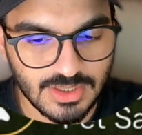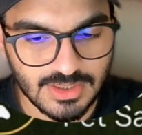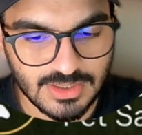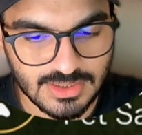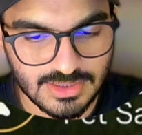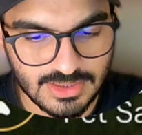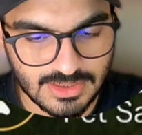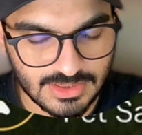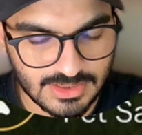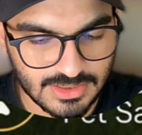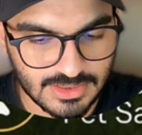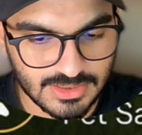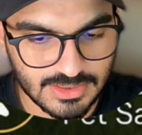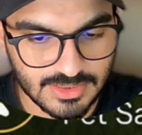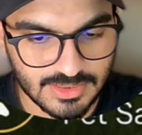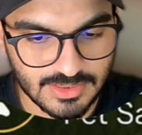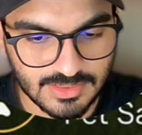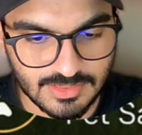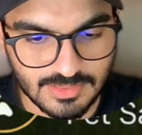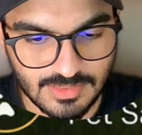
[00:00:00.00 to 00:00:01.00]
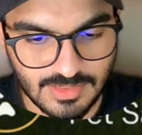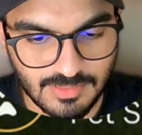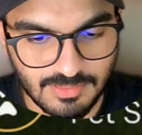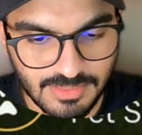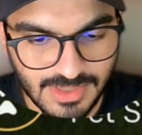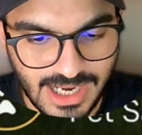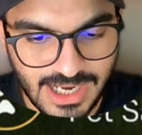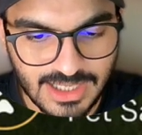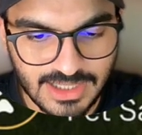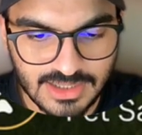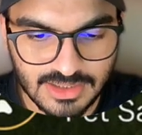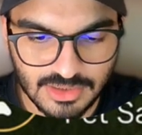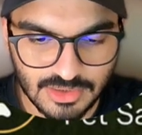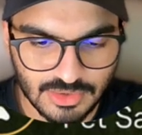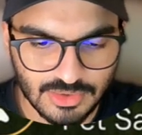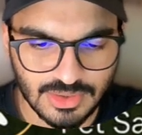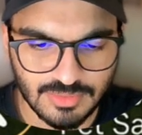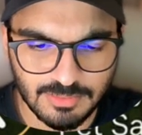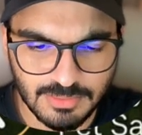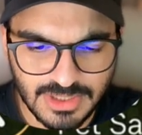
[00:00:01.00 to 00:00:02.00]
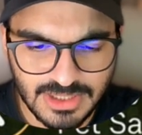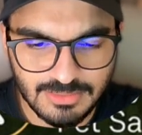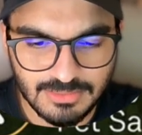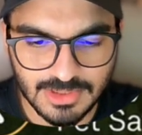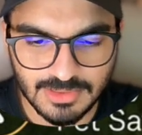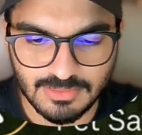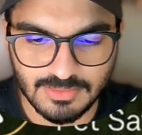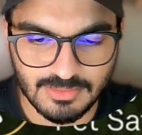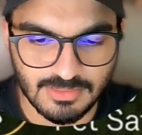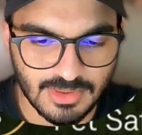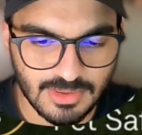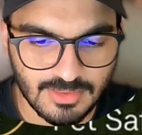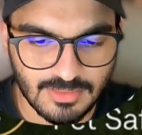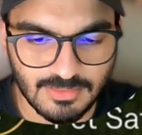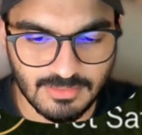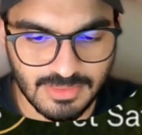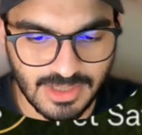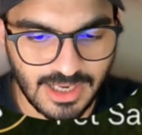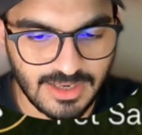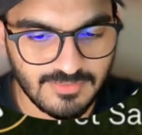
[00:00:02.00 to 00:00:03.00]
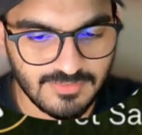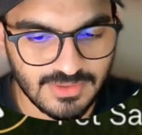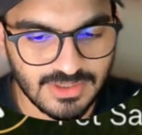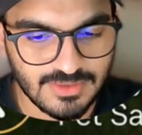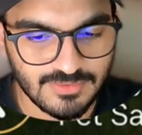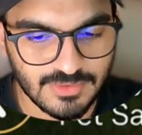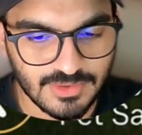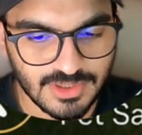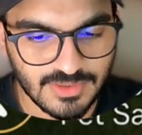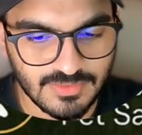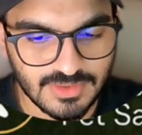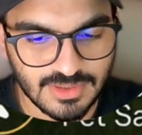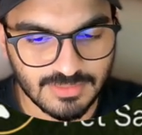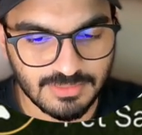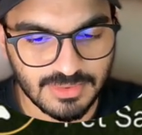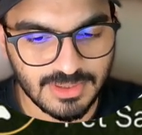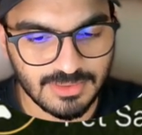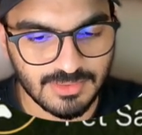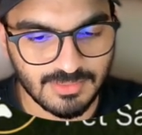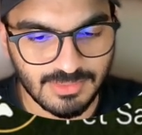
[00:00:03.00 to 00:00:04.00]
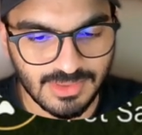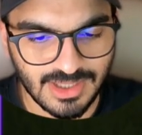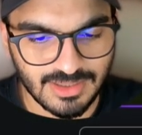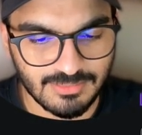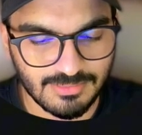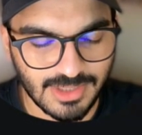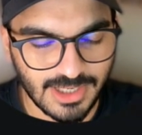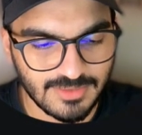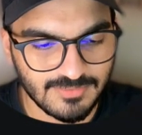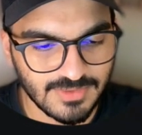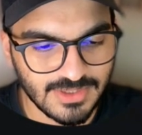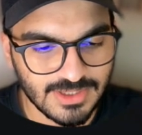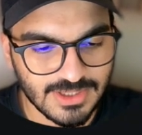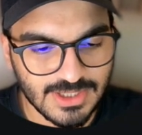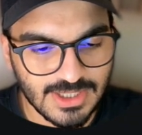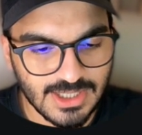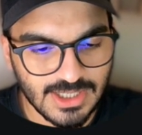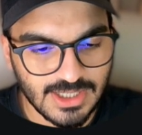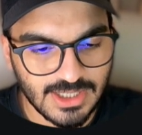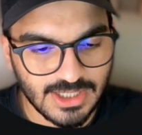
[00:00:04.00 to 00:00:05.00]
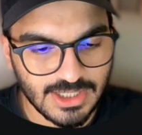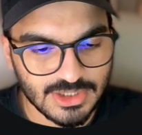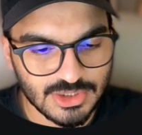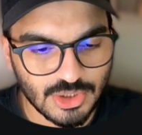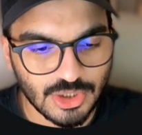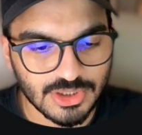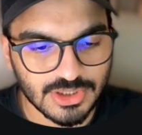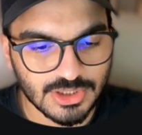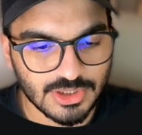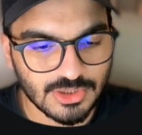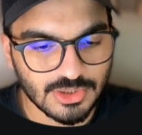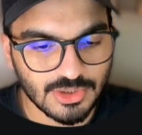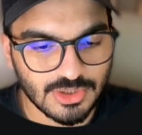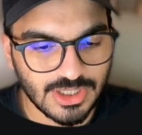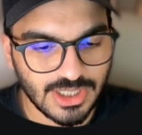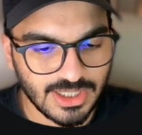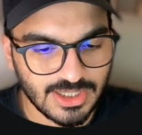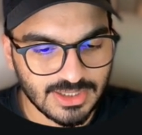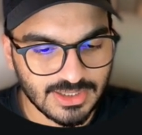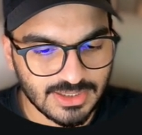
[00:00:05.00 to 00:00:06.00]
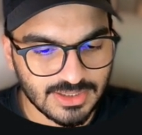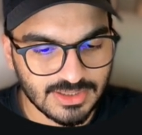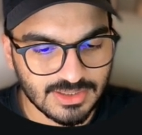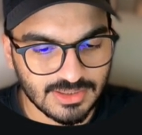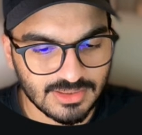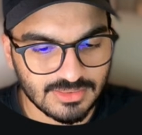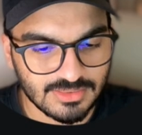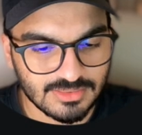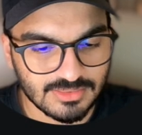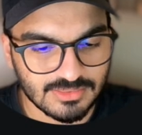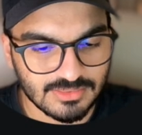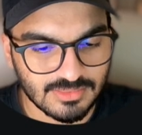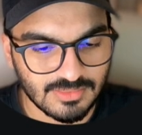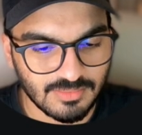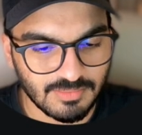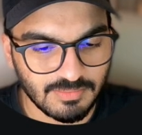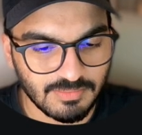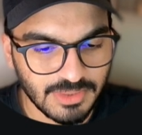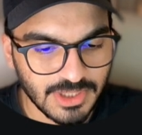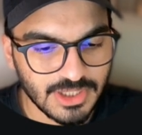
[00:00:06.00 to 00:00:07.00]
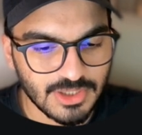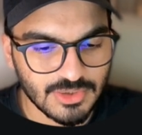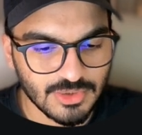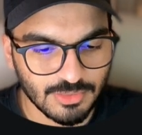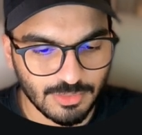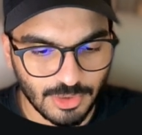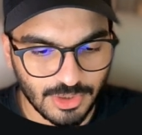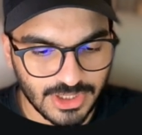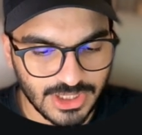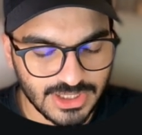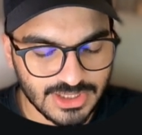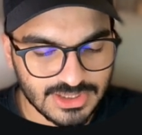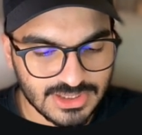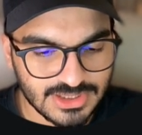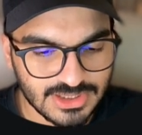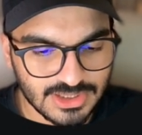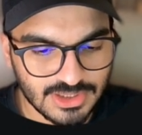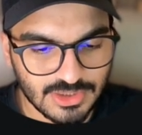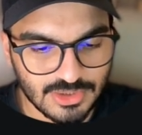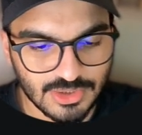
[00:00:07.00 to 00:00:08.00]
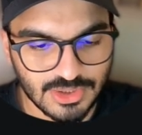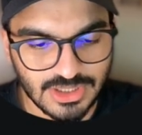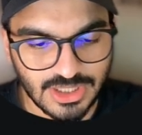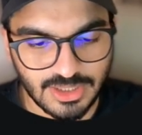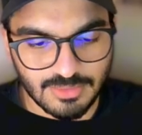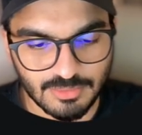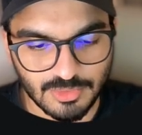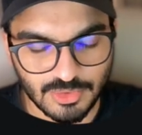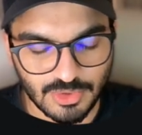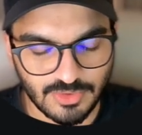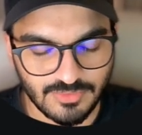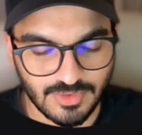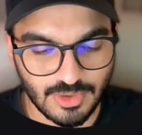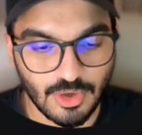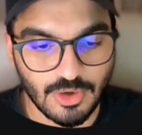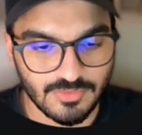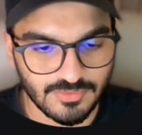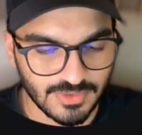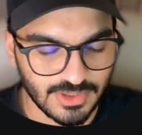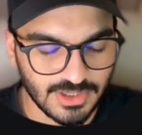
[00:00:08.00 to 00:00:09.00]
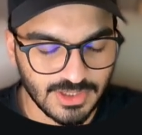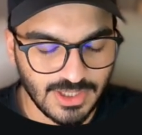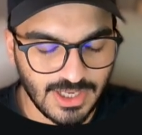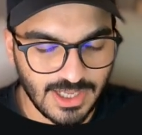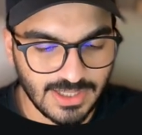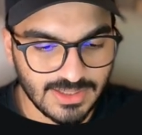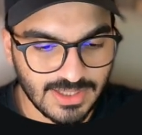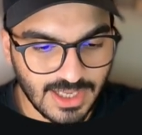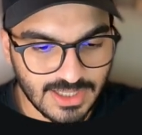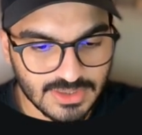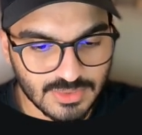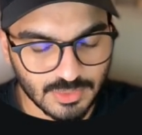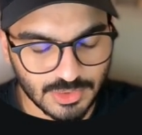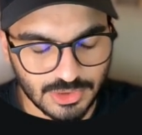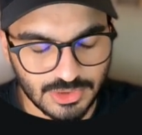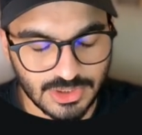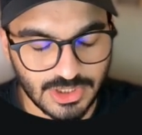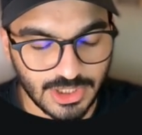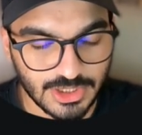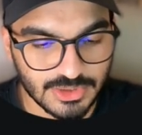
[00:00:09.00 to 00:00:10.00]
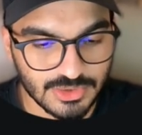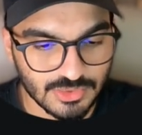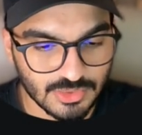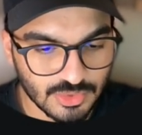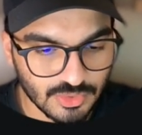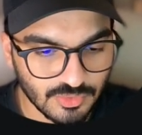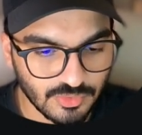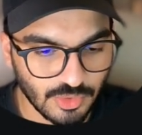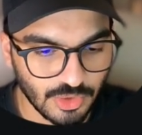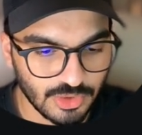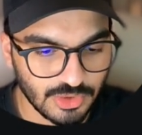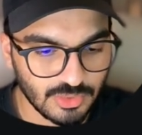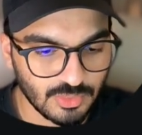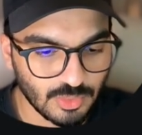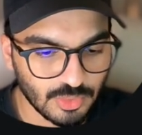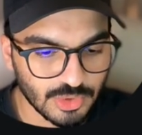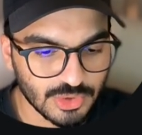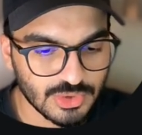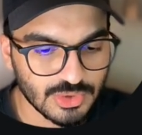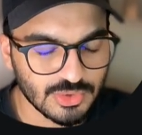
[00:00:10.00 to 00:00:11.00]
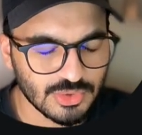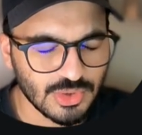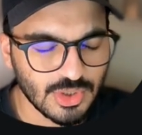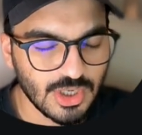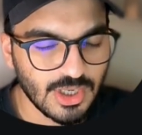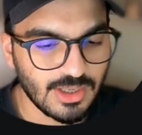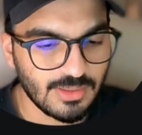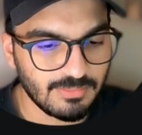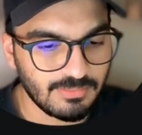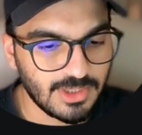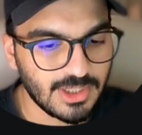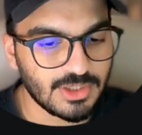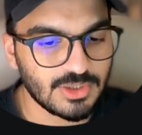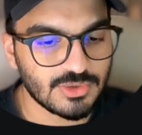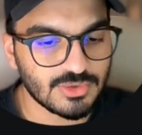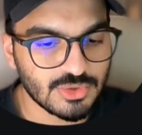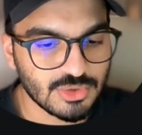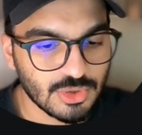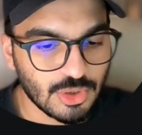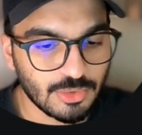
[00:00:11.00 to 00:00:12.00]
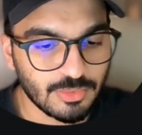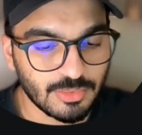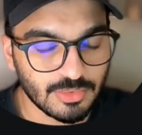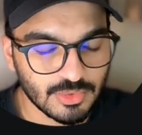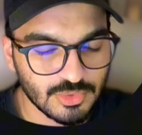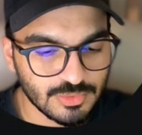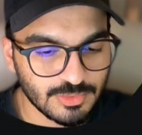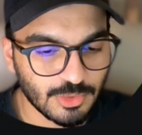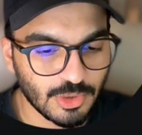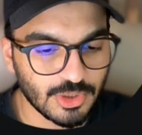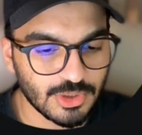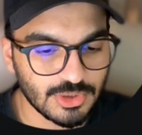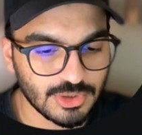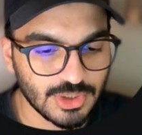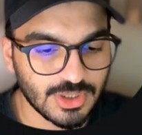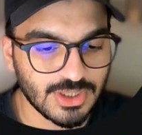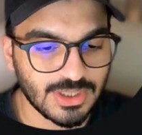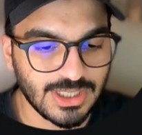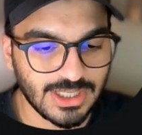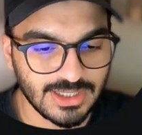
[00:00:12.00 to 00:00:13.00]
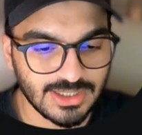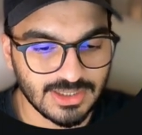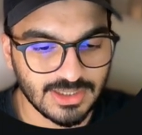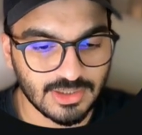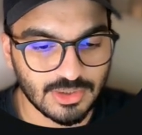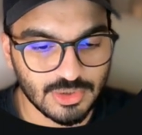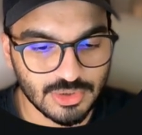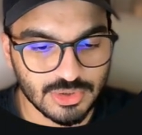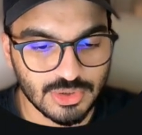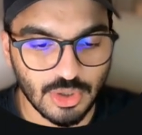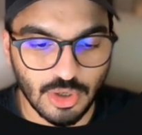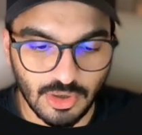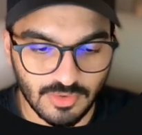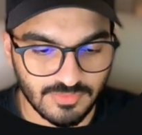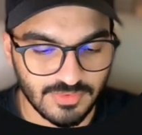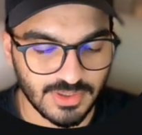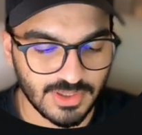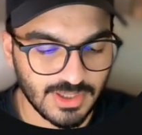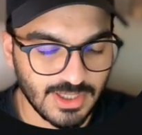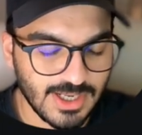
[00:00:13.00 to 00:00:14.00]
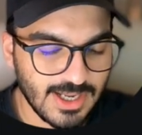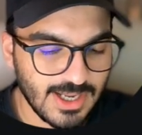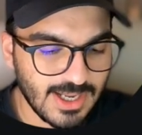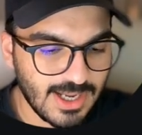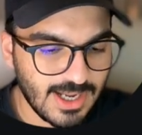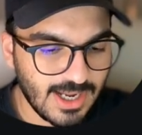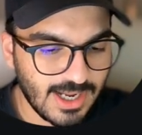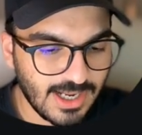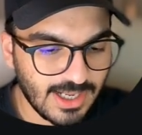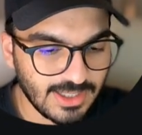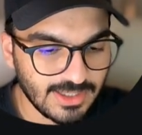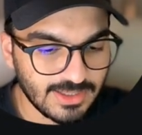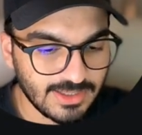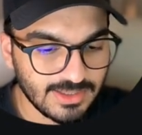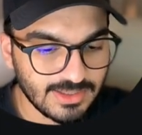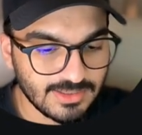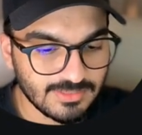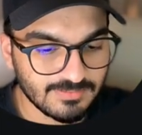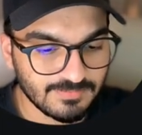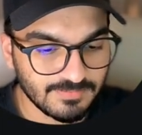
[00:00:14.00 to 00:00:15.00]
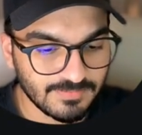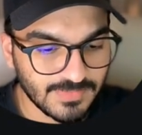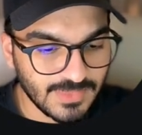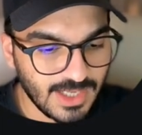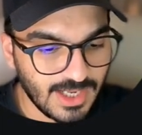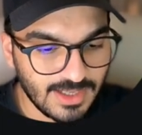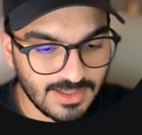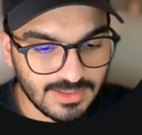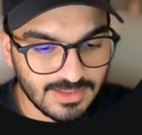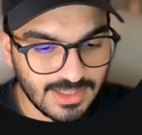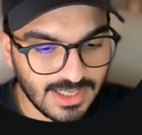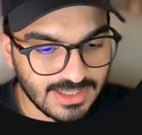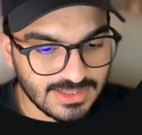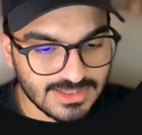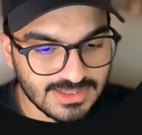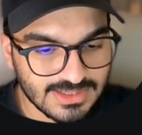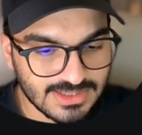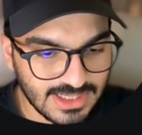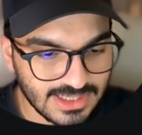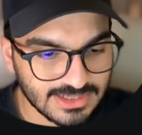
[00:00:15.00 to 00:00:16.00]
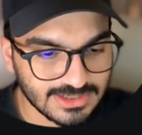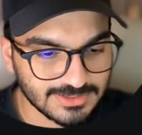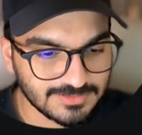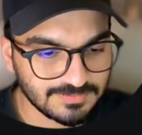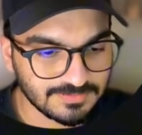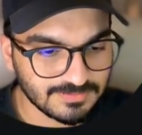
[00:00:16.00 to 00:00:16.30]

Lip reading: brand, a premium brand feel. If you give it a premium brand feel, it's not going to look like a big coupon, right? It's going to look like more of an offer, and that's what you're trying to go for. You want to make your coupon look like a good offer. And yeah, that is that.